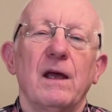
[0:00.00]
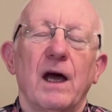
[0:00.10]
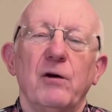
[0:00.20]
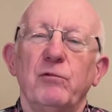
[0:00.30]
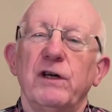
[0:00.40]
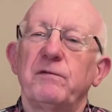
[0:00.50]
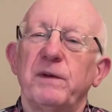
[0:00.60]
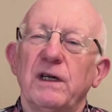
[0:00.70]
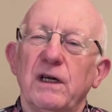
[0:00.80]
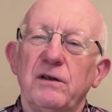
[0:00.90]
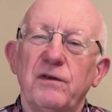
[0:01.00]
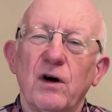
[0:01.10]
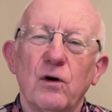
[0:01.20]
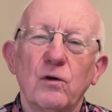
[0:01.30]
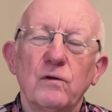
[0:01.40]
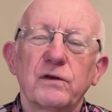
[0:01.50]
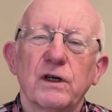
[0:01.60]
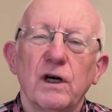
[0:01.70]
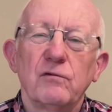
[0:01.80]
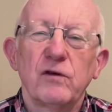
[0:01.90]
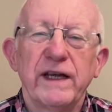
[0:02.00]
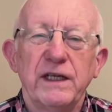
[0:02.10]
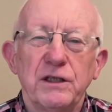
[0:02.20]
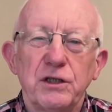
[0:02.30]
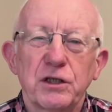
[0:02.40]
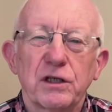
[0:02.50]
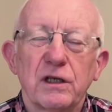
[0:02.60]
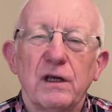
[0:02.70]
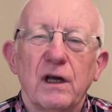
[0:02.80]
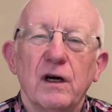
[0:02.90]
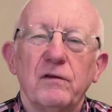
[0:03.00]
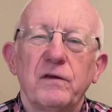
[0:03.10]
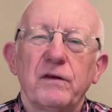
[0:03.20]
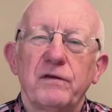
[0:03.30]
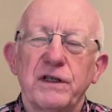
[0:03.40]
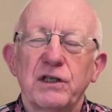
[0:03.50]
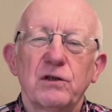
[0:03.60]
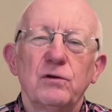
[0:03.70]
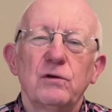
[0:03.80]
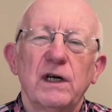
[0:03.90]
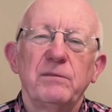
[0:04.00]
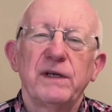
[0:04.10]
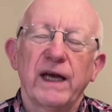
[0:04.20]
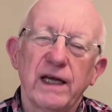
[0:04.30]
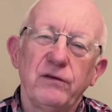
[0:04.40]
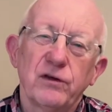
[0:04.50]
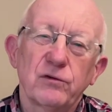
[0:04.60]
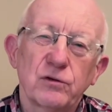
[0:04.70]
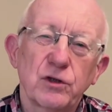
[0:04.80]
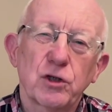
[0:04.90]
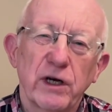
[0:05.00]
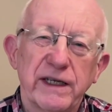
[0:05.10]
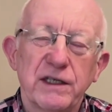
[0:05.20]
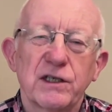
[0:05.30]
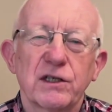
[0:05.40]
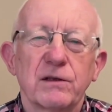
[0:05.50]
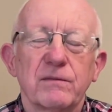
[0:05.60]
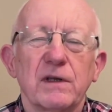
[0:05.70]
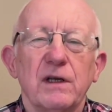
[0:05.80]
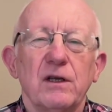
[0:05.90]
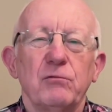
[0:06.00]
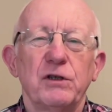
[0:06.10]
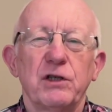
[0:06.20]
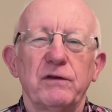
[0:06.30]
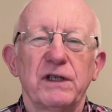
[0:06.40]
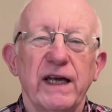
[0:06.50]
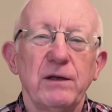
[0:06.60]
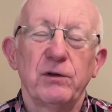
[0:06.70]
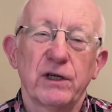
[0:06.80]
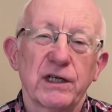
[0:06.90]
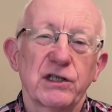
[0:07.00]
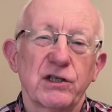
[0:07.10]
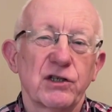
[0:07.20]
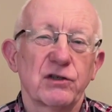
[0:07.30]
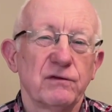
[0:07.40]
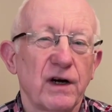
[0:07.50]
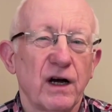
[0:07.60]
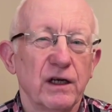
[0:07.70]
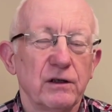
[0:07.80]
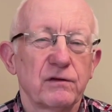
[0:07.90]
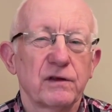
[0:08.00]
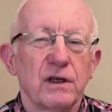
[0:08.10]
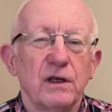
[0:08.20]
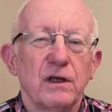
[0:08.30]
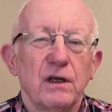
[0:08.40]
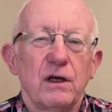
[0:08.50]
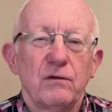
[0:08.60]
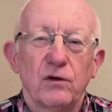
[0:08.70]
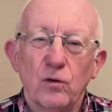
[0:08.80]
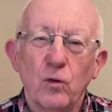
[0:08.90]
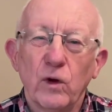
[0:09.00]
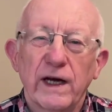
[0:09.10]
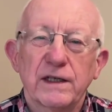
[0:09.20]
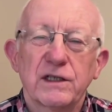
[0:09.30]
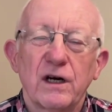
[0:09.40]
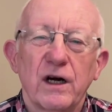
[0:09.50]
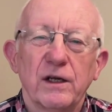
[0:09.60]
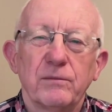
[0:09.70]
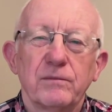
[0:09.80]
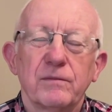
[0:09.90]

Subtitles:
and we have evolved a range of physical and behavioural traits which have enabled us to survive for all that time.